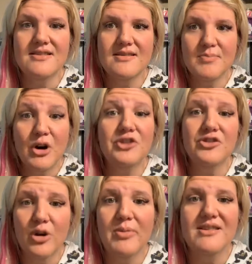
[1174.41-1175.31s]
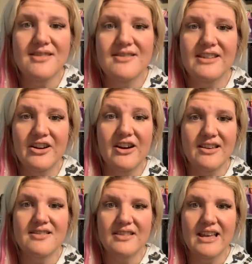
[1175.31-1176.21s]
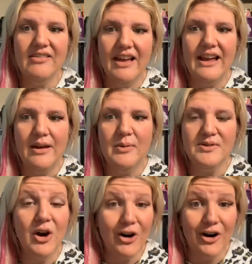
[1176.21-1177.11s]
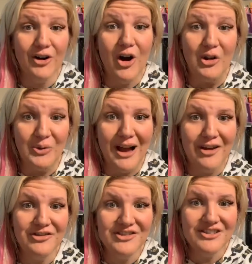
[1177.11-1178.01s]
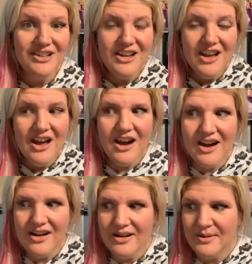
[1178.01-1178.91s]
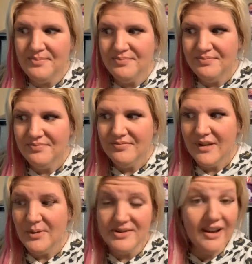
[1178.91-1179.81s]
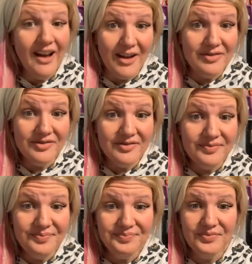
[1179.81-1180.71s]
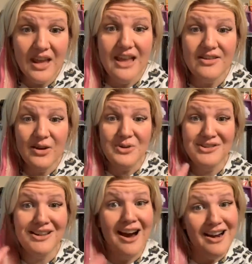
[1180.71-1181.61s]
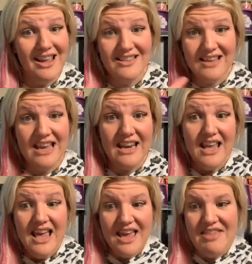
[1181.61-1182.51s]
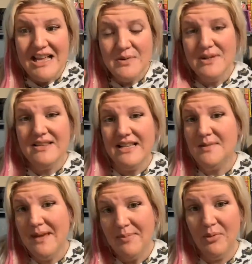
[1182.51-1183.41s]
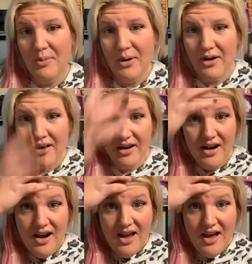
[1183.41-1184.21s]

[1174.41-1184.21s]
personal business seriously, it was hard all around. It was tough. And so it just kind of, and that's what sets people apart.